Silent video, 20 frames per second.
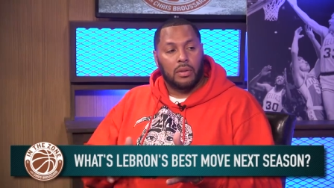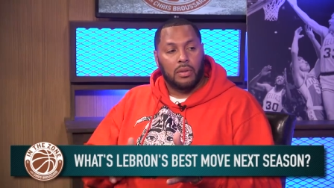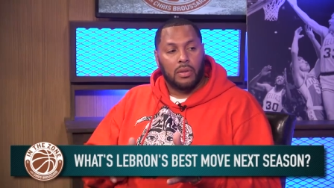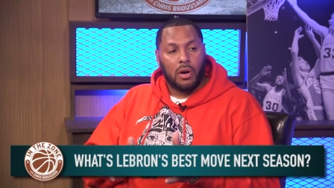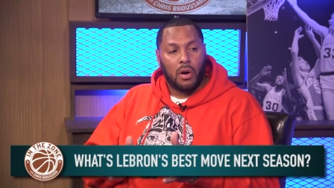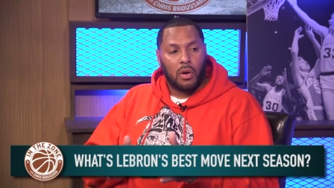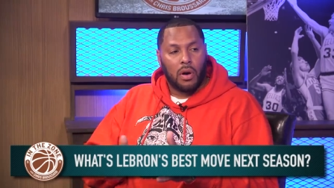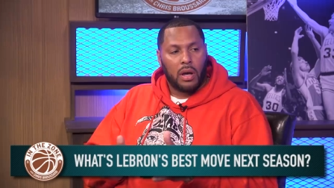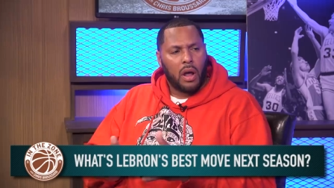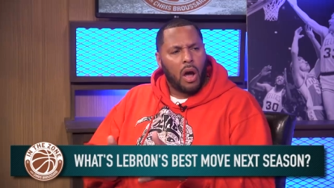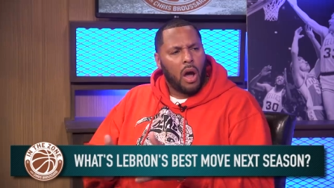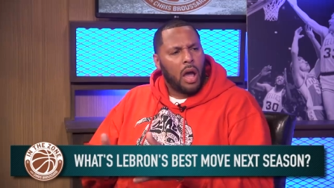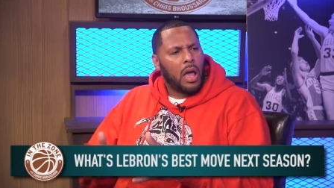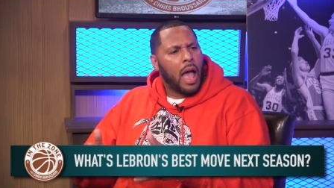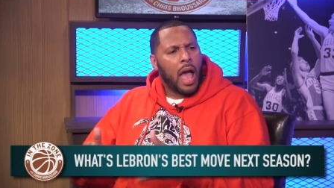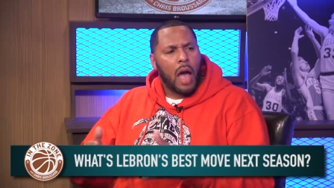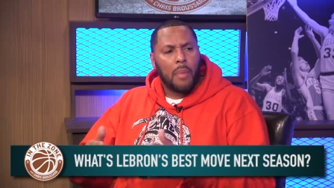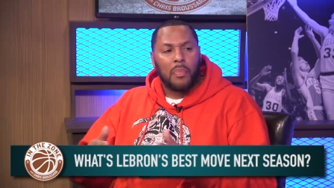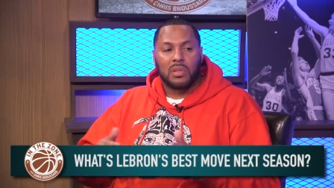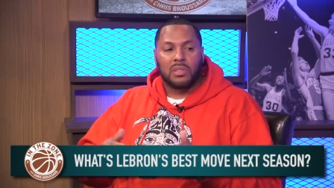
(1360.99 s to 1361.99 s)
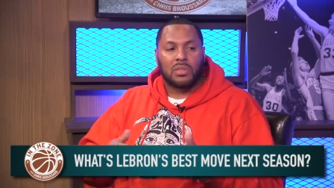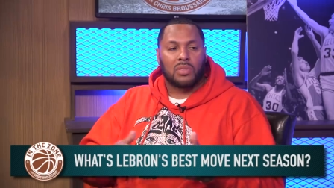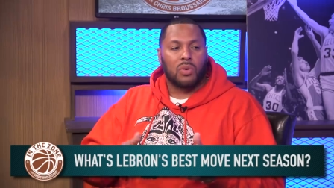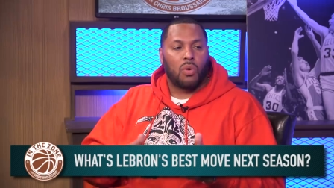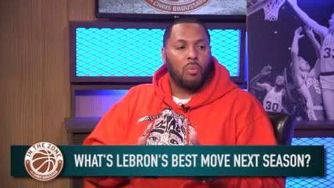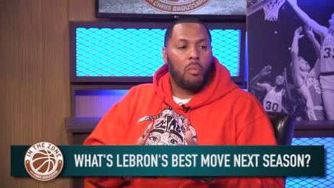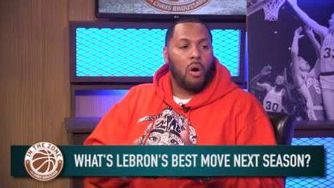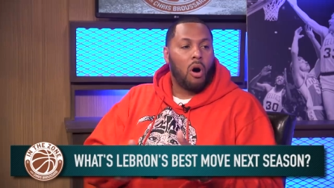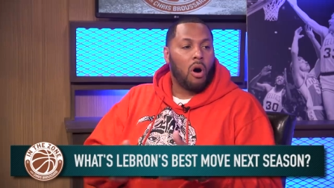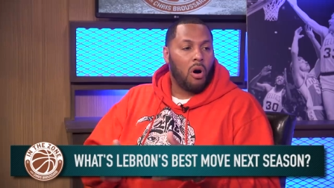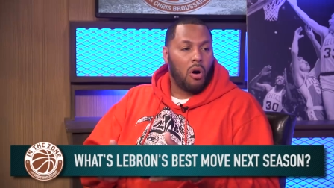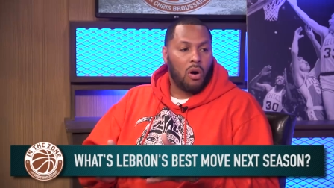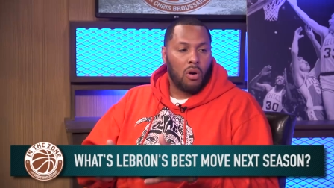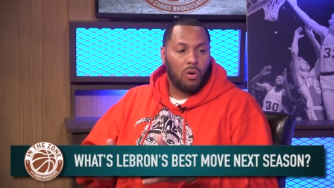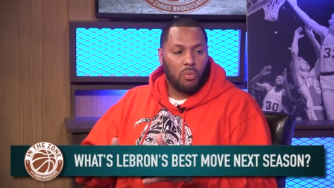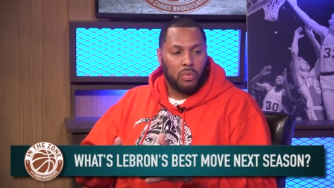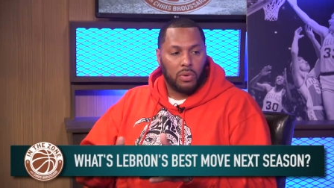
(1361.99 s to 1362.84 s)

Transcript: You know, it, it happens to them all.